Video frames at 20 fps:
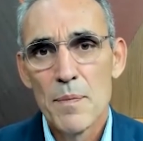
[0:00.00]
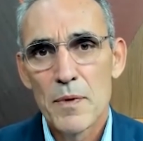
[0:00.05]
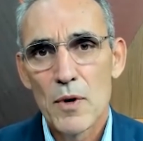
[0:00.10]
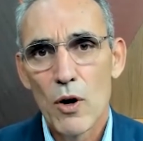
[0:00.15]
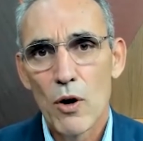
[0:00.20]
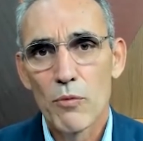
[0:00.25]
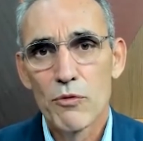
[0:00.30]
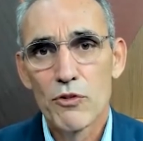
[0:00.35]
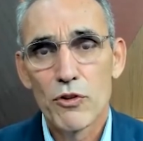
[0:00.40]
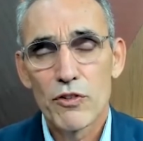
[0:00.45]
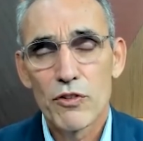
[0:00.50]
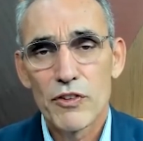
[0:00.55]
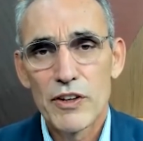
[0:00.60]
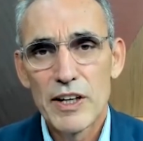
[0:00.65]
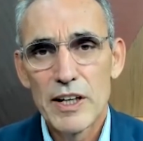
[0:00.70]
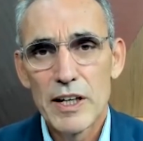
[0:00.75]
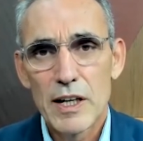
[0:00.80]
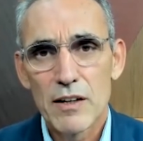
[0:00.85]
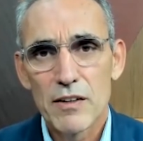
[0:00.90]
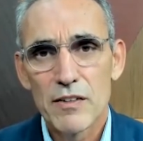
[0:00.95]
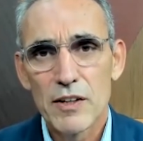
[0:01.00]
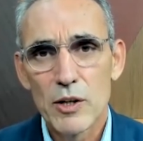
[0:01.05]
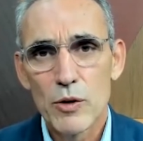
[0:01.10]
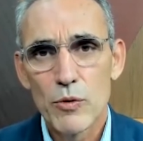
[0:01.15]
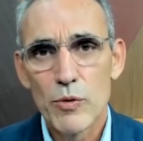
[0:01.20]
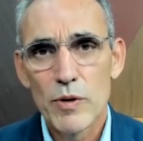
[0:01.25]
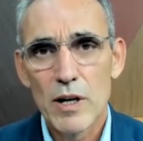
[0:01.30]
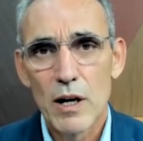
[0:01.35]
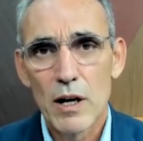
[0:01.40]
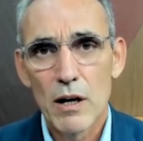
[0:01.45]
Obviously, I think
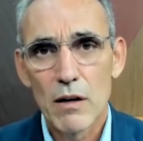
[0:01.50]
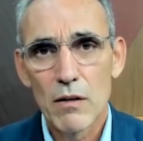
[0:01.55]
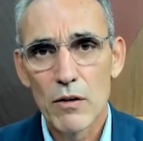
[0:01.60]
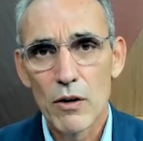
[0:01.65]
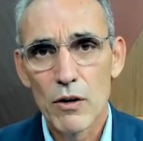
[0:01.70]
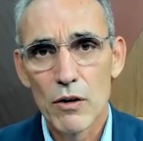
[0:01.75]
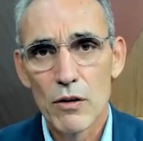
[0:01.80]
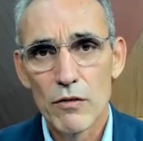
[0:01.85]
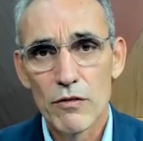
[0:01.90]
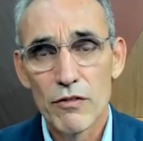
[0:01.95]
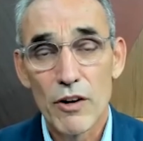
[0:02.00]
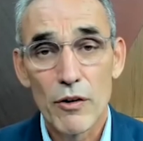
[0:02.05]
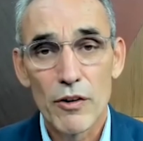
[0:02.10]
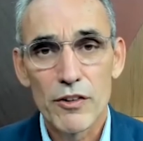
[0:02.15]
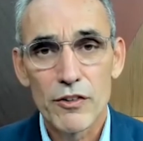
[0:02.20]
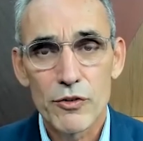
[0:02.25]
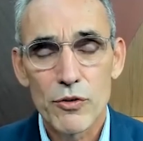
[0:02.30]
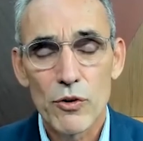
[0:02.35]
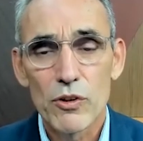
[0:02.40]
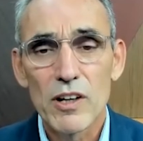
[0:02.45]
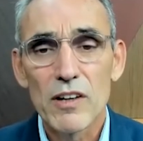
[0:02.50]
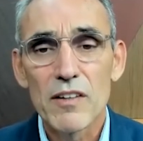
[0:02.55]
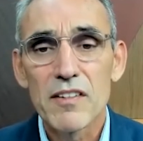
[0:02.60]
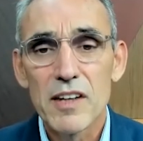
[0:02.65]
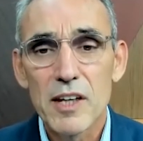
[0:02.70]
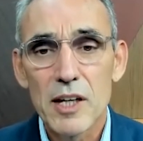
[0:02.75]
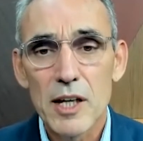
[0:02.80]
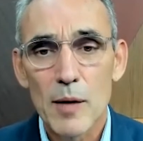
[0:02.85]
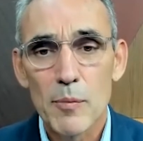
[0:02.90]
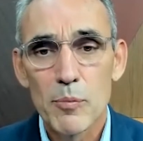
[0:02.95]
we are very strong in
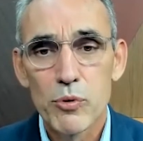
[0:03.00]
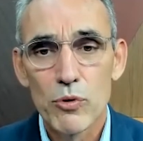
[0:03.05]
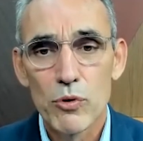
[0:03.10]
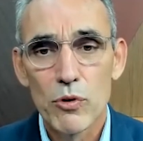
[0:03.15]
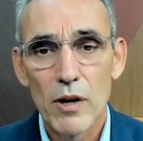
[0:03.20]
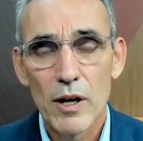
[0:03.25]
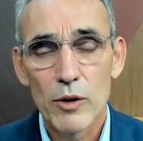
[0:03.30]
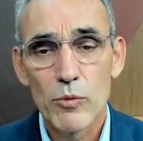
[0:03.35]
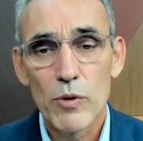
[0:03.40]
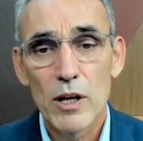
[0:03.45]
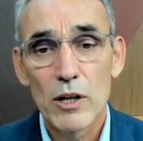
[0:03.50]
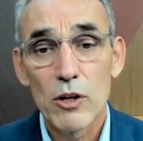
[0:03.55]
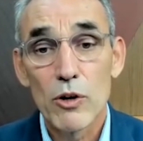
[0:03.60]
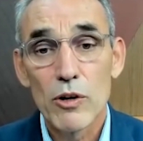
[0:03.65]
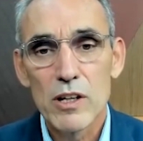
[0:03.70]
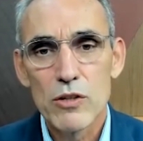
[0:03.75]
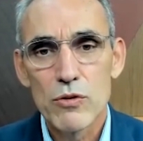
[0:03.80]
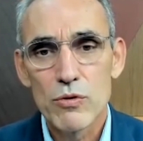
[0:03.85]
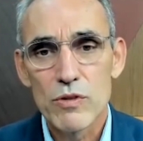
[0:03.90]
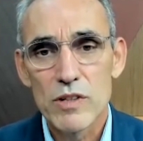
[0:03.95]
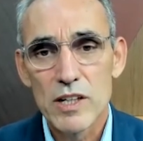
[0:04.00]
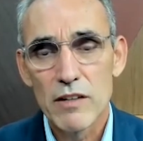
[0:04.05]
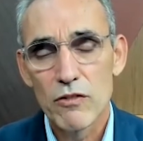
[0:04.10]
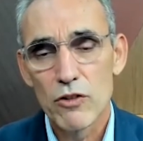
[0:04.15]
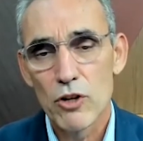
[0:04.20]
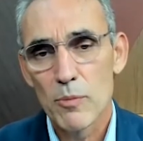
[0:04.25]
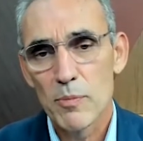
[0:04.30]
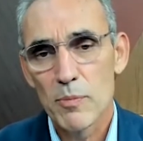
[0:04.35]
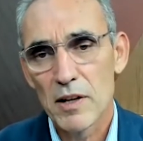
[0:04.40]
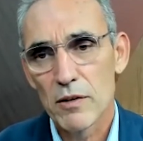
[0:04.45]
Singapore, and we are going to
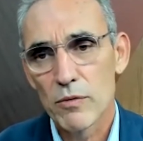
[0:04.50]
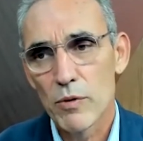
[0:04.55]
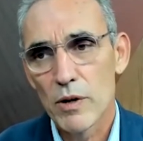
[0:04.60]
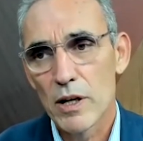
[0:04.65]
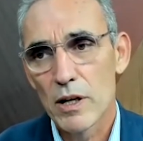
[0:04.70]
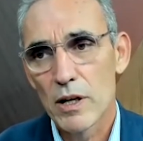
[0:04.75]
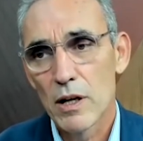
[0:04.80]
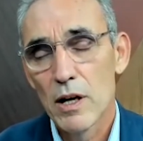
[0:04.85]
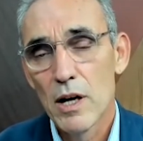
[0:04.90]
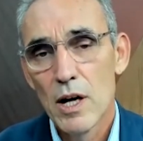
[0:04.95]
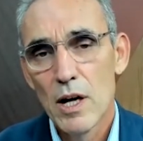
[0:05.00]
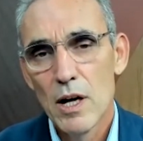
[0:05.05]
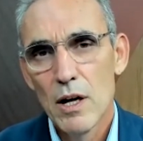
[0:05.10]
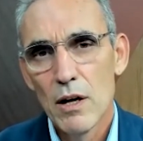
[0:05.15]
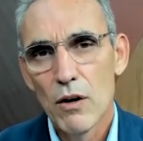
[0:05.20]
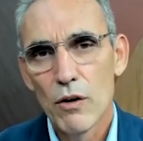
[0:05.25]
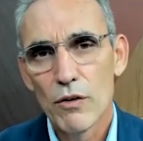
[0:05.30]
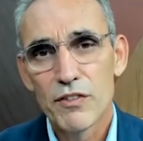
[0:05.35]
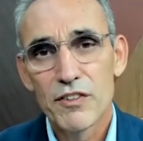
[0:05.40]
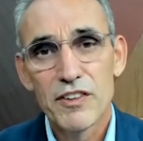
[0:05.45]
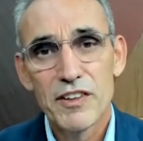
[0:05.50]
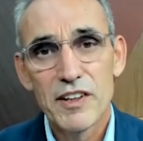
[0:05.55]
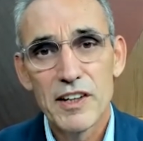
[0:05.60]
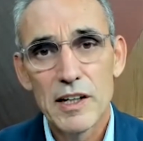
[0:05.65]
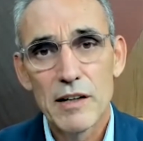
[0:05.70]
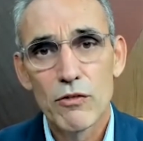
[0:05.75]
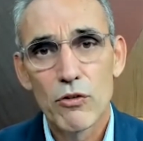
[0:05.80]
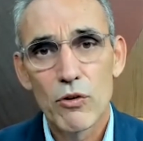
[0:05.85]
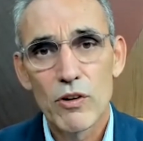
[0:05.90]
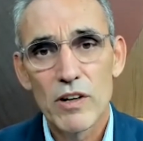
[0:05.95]
develop as well a
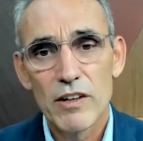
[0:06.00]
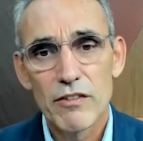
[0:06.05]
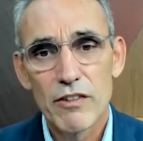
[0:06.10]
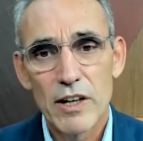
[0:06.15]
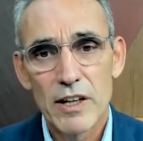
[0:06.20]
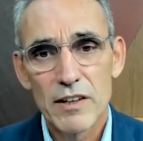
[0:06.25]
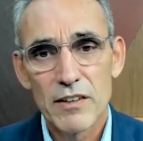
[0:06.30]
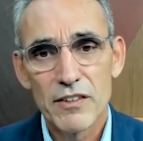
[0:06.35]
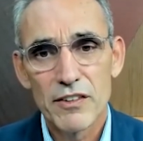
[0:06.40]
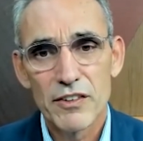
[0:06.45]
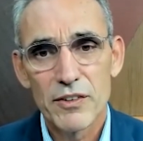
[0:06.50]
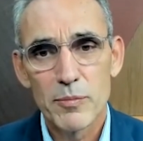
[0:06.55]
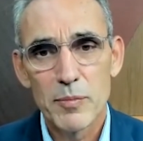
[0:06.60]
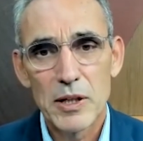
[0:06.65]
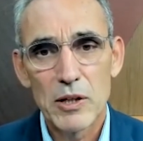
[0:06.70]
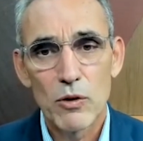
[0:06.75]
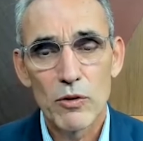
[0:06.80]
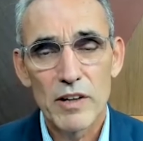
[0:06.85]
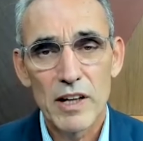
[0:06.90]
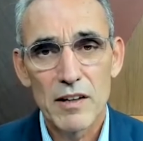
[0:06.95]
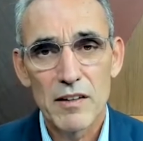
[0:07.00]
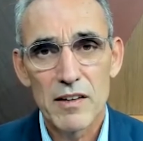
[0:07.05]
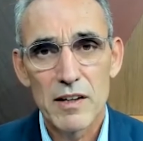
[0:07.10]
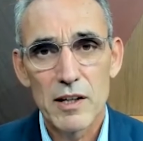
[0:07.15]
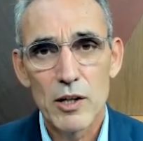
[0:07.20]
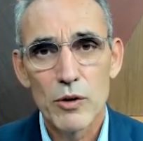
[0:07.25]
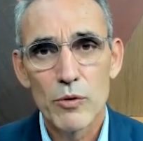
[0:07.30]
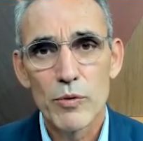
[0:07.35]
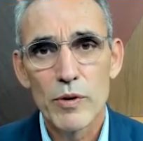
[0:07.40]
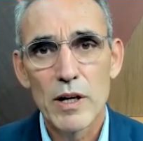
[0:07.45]
C-level events, because I
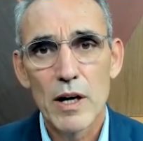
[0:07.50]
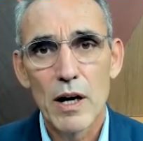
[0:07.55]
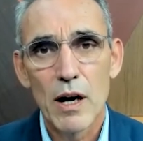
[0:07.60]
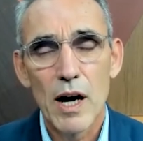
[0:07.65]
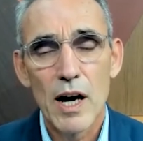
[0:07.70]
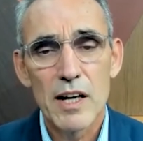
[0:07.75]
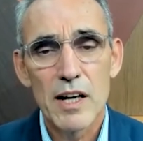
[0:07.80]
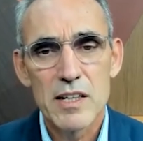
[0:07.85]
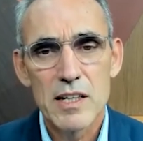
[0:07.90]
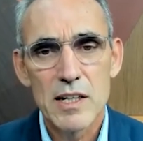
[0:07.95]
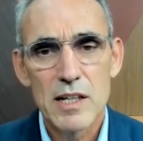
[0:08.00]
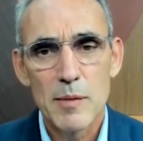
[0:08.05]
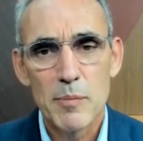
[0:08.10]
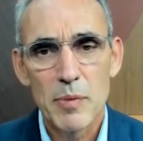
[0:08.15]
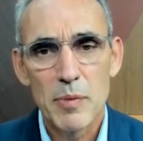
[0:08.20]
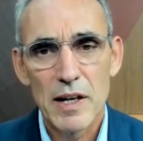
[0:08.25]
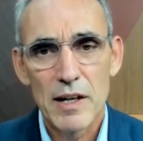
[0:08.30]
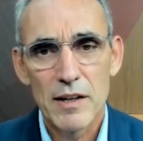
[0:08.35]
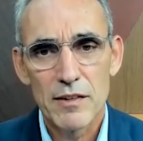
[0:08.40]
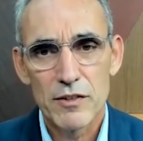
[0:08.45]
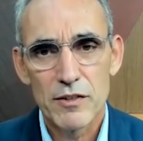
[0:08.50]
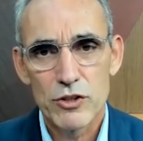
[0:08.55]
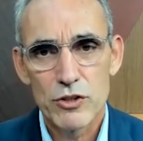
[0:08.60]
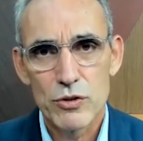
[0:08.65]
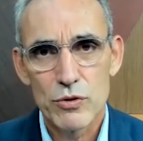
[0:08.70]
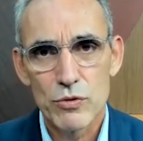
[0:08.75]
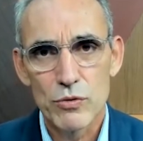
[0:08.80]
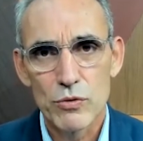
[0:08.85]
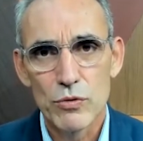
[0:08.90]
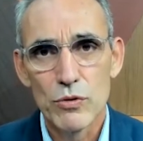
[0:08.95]
think we are ideally placed
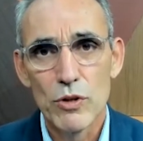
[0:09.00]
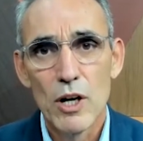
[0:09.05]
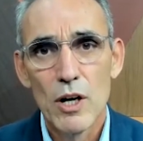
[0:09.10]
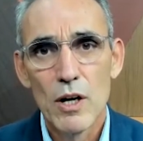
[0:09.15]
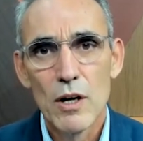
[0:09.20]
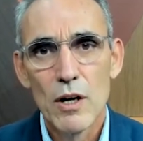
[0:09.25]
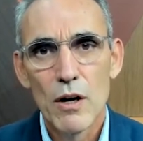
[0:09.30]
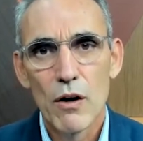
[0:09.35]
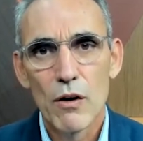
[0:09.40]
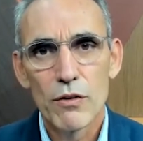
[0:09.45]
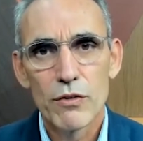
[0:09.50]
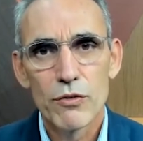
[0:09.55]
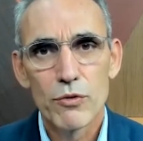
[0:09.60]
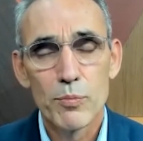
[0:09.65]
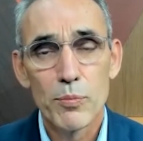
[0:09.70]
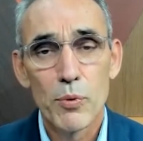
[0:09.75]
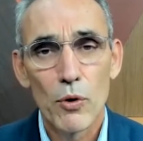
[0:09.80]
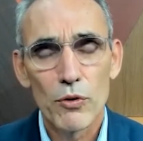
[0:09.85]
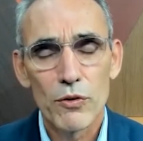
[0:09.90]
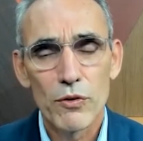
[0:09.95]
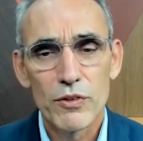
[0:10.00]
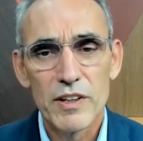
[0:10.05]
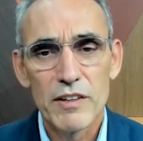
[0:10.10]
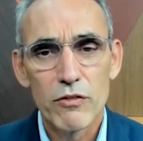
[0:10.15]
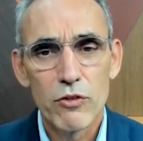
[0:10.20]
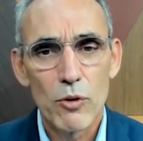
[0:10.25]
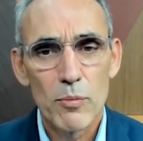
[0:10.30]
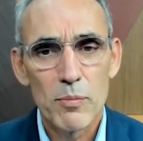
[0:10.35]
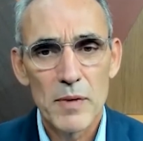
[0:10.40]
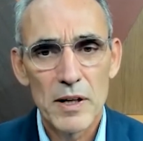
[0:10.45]
to support the
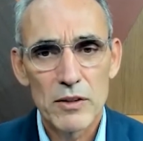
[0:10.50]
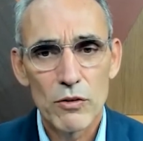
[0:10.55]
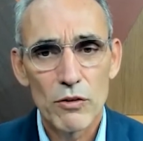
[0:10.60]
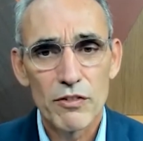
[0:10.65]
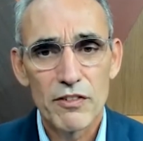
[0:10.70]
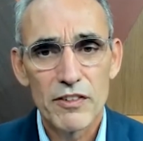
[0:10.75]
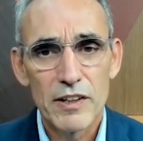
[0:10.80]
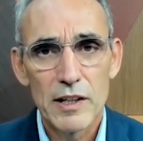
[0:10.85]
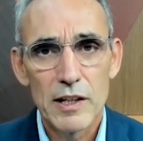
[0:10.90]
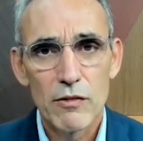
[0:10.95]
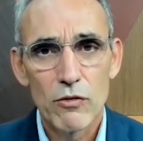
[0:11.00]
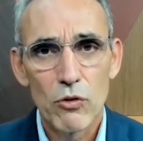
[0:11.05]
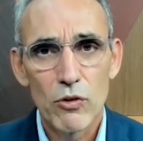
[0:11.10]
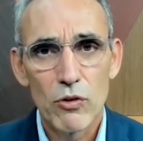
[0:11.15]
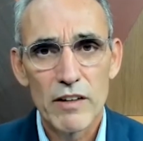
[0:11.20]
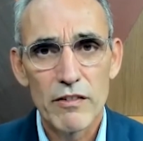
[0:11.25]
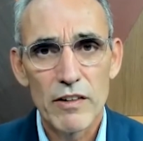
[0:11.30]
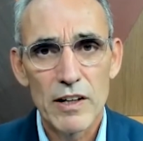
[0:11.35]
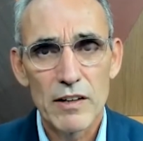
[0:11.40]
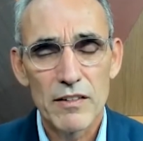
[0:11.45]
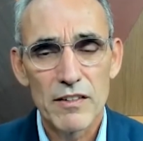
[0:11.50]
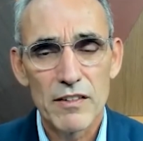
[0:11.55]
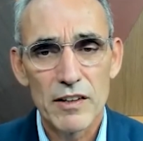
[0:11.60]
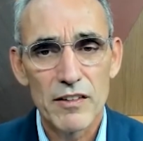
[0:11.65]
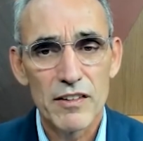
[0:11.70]
development of C-level events in